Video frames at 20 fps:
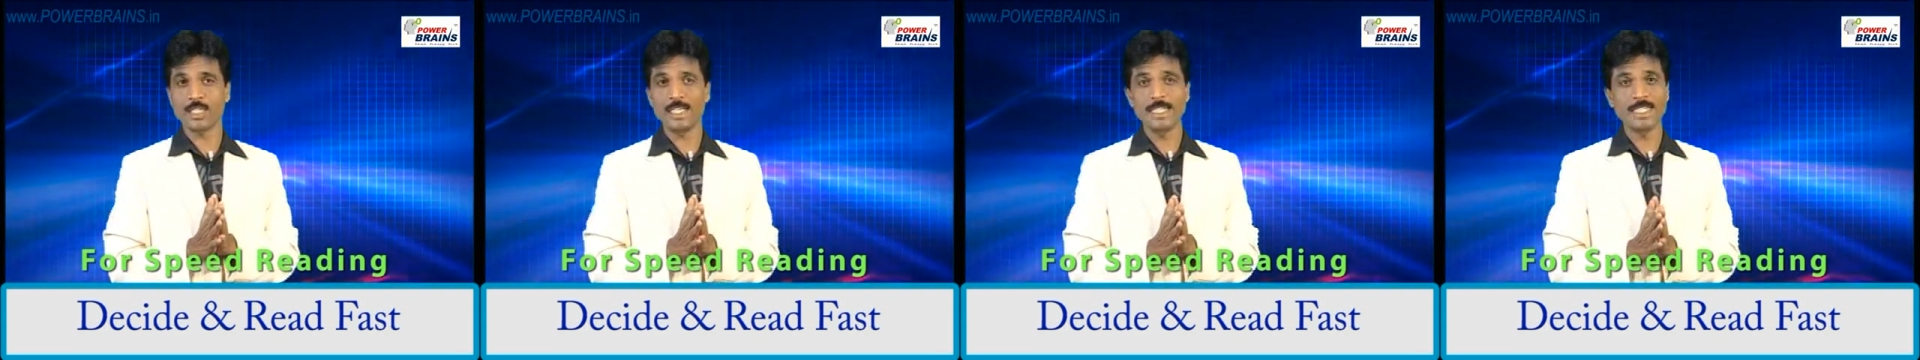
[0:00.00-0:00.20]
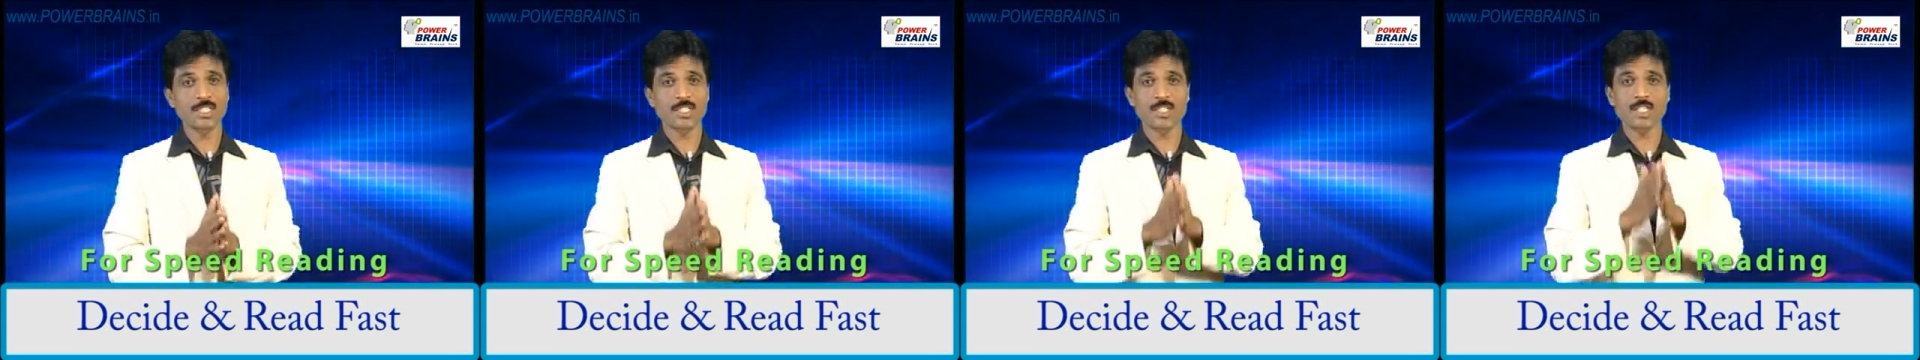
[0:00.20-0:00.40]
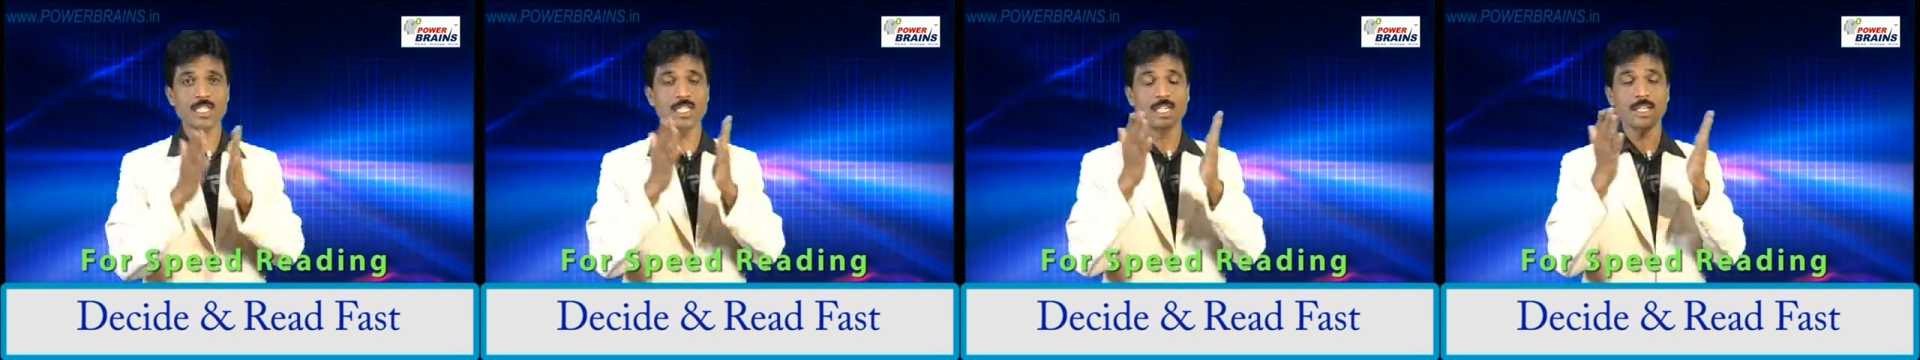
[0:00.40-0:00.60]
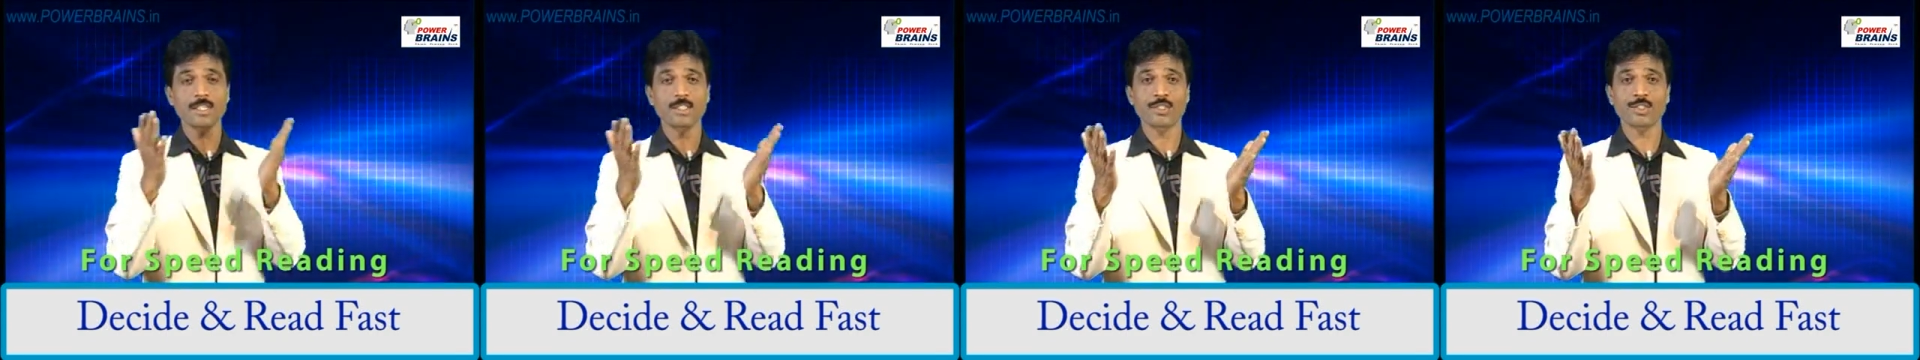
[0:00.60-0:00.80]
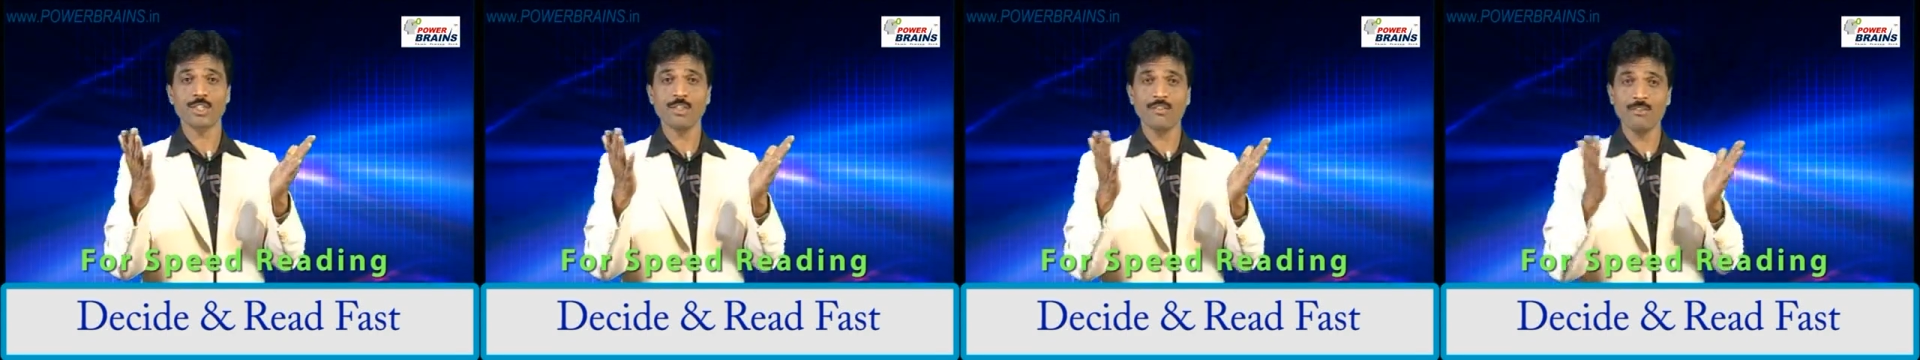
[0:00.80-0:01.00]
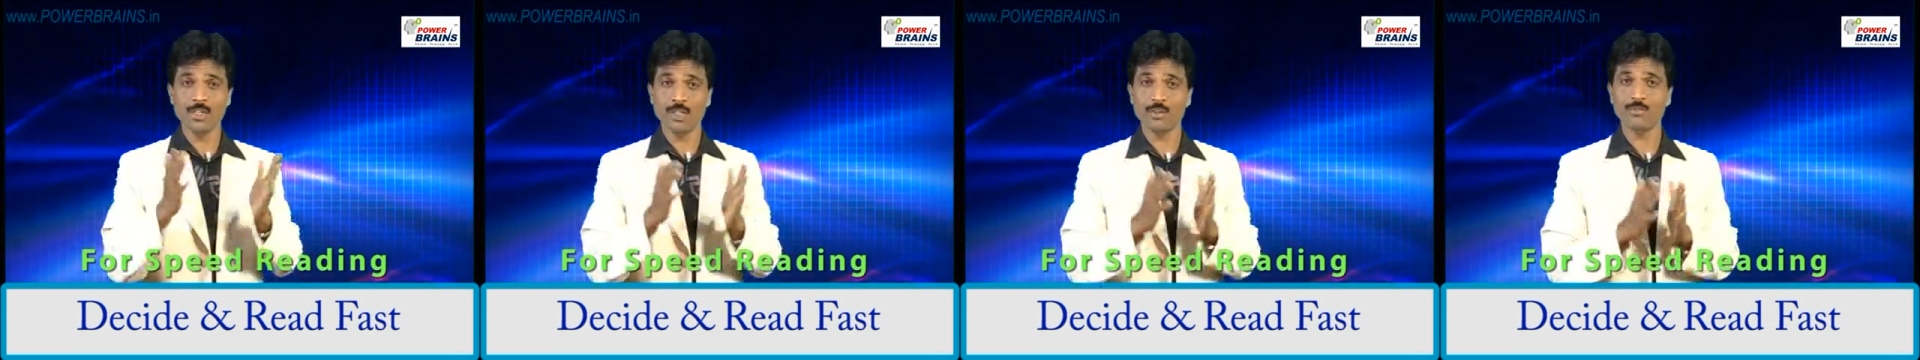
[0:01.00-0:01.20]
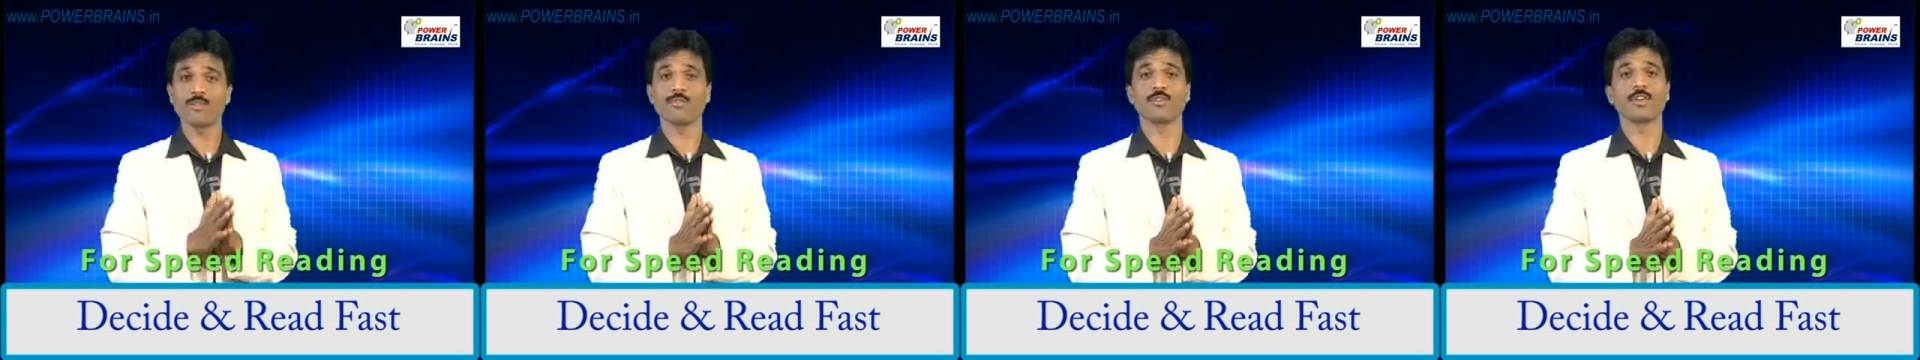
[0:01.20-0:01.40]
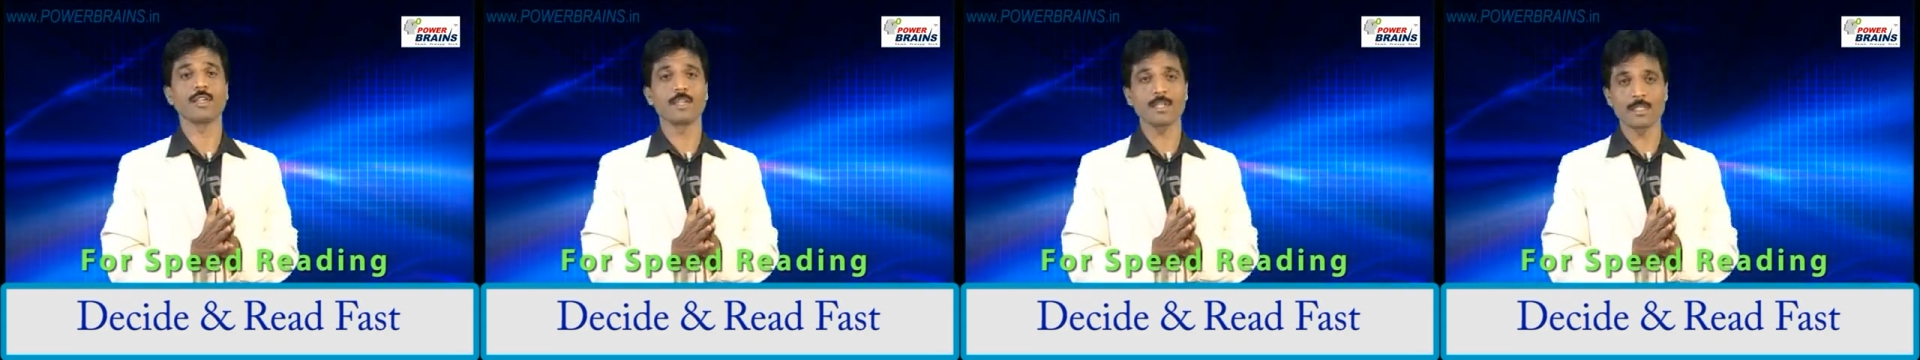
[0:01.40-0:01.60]
It is just like a driving of the
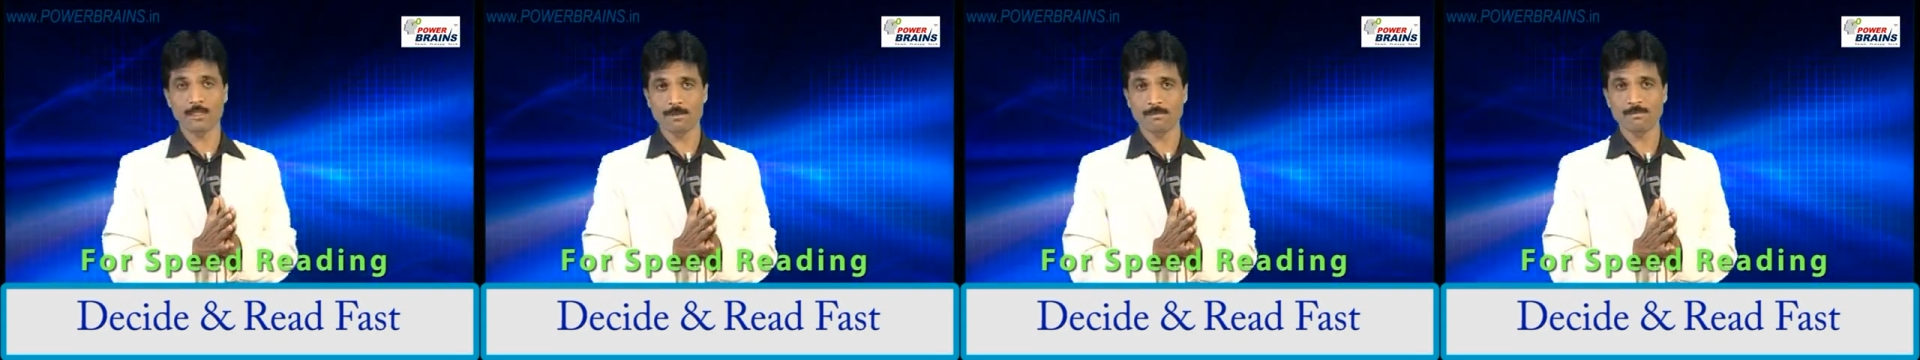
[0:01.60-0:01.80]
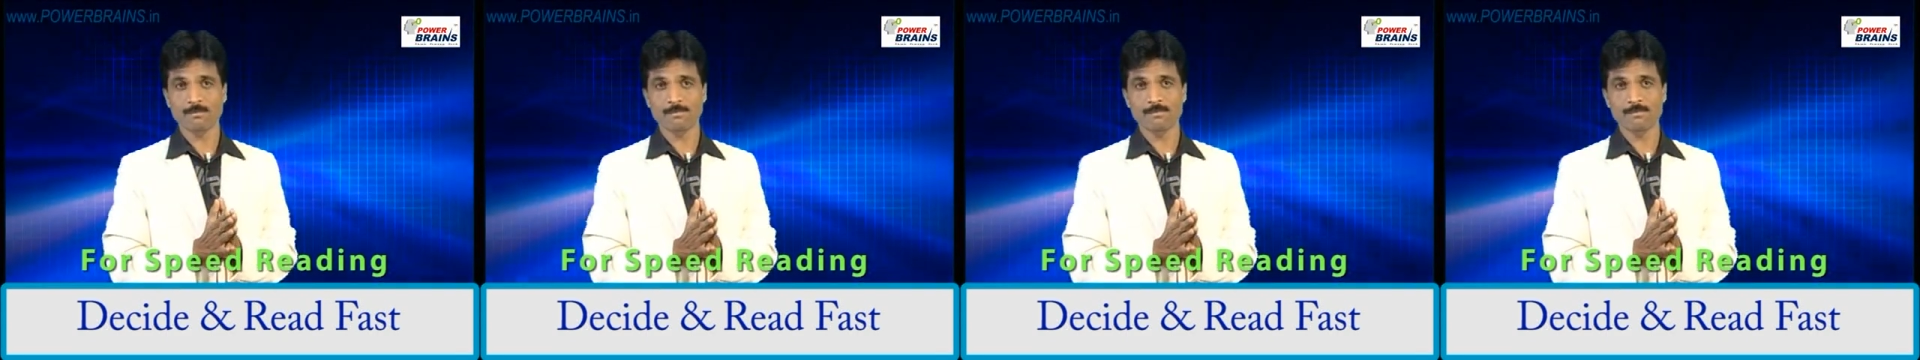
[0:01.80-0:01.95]
vehicle.